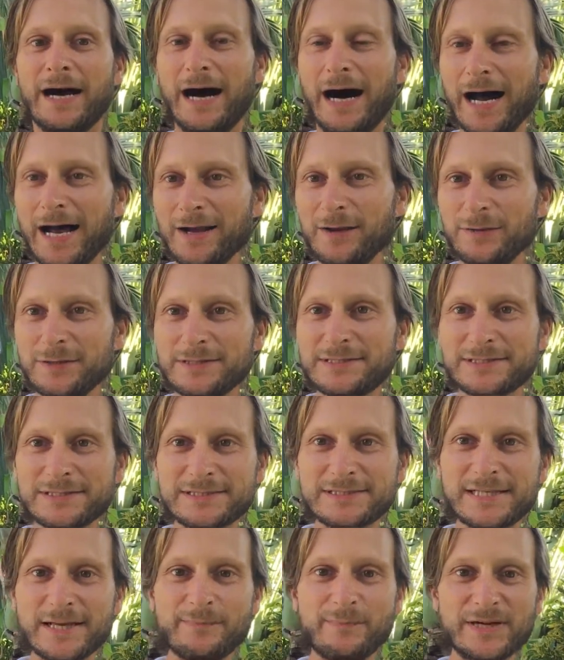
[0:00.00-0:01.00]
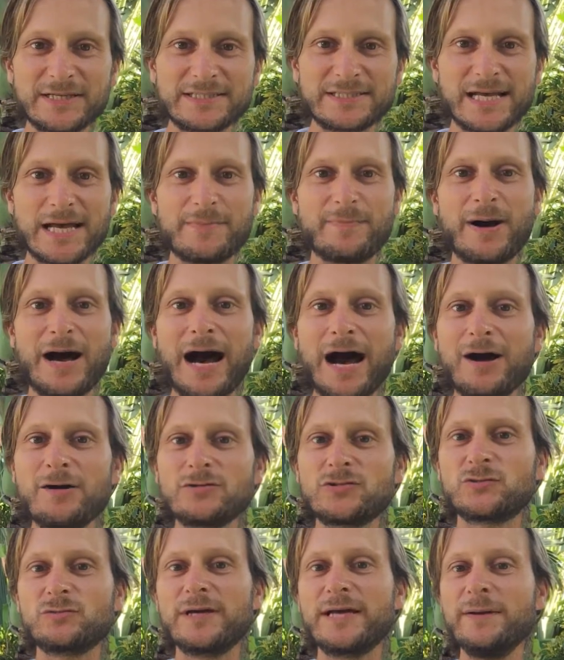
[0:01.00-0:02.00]
I learned step by step
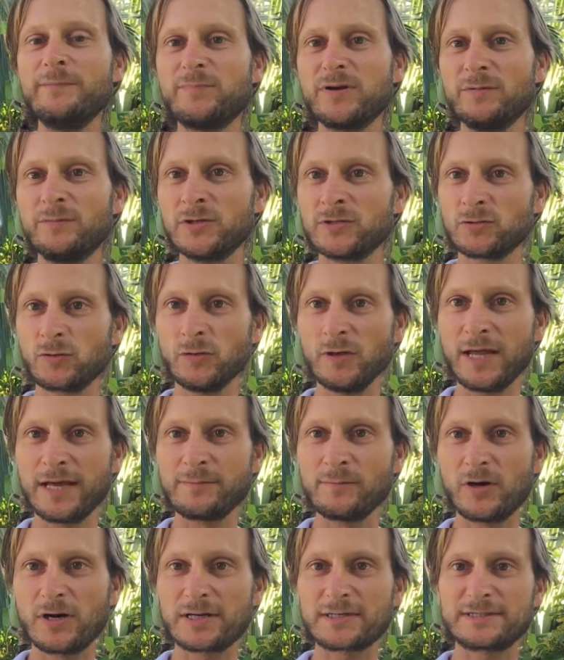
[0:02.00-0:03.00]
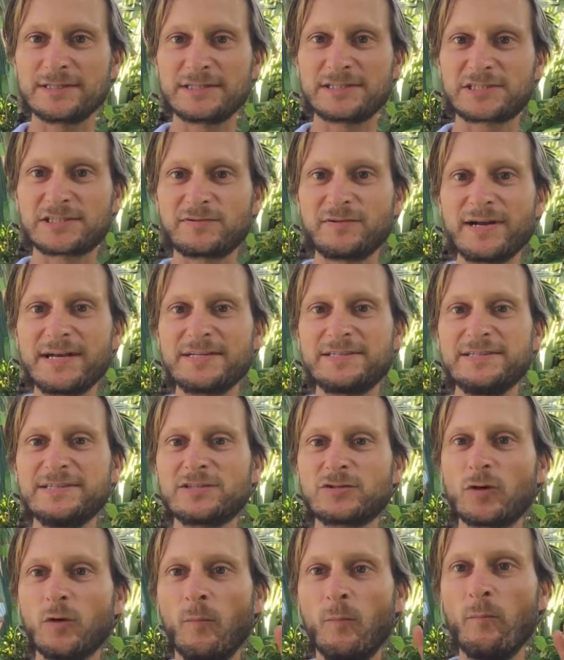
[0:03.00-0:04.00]
how to implement online marketing
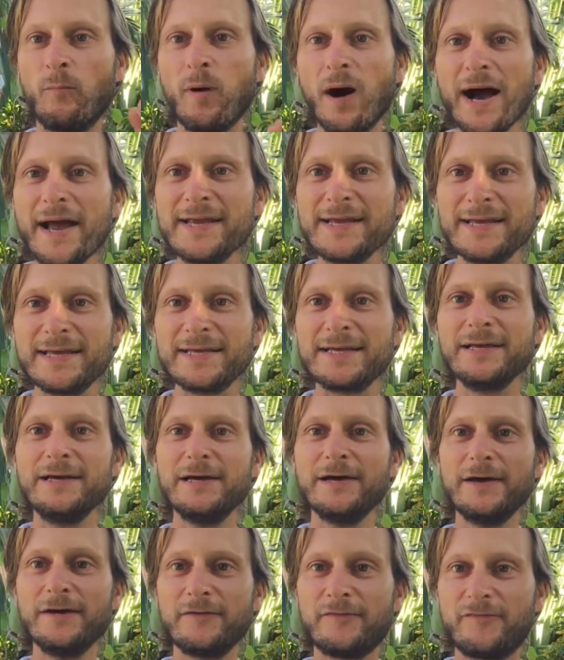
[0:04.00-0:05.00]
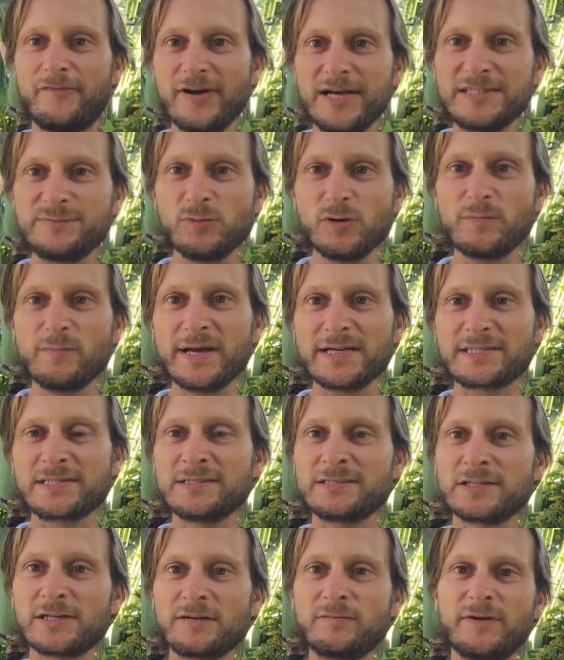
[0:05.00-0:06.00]
strategies combining Facebook
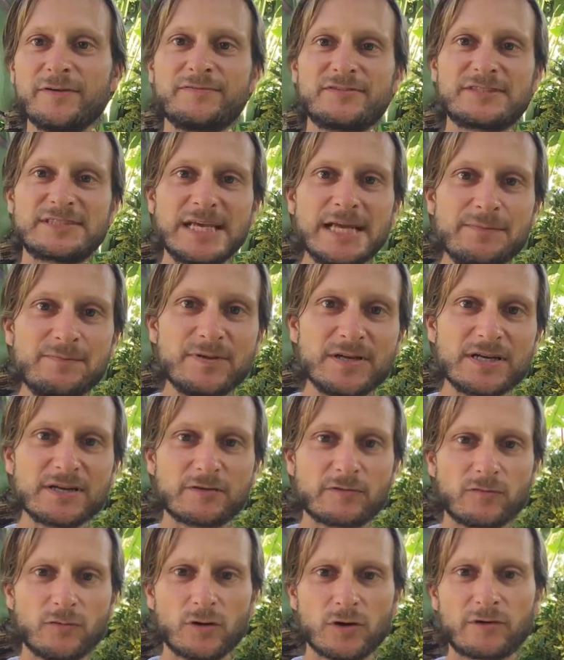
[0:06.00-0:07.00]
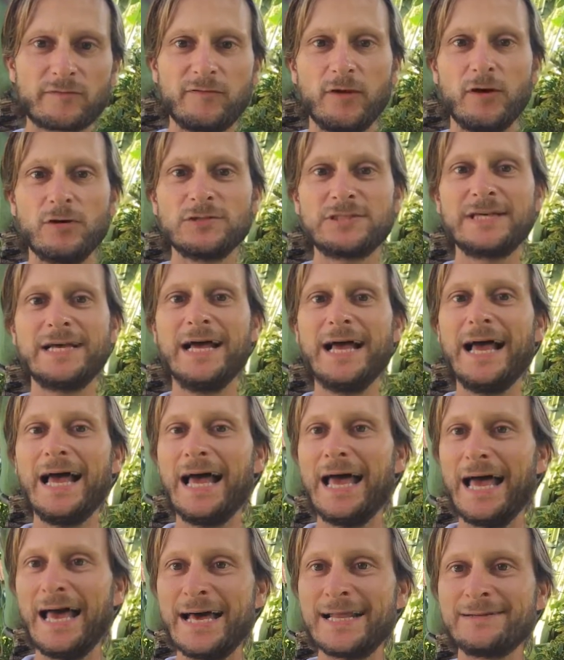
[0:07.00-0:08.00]
Messenger with Zapier workflows
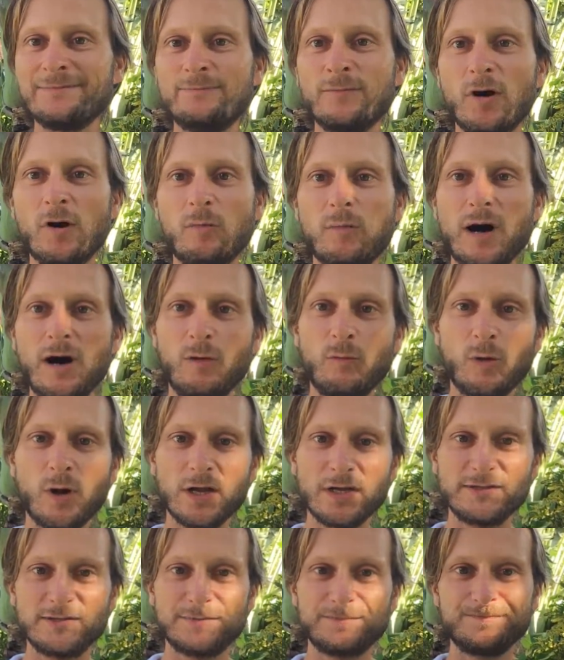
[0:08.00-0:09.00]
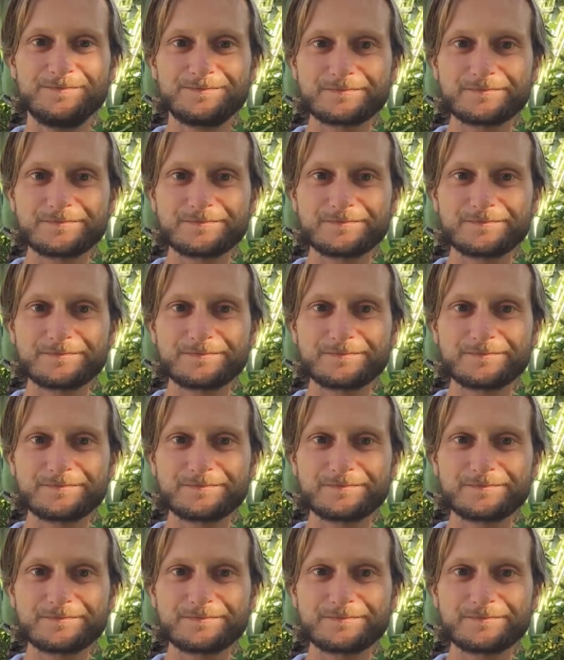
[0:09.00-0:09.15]
and mobile wallet.